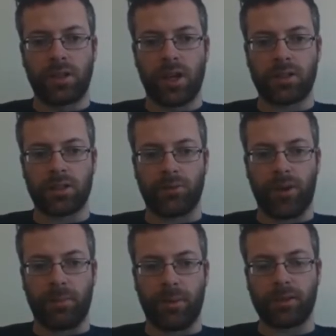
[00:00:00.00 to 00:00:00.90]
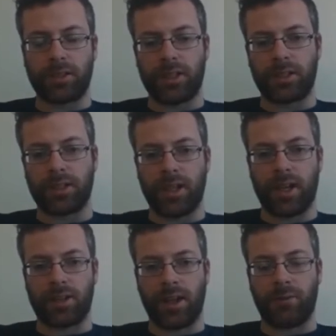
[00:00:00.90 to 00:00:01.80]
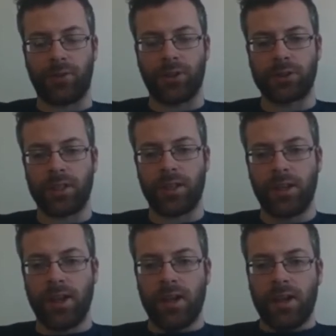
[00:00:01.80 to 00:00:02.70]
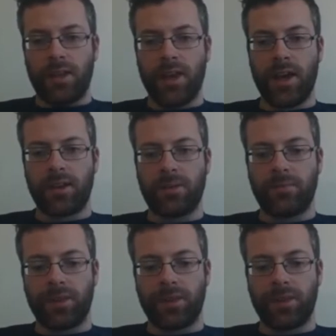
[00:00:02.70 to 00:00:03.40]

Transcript: Okay, because £5.60, add that 40. Then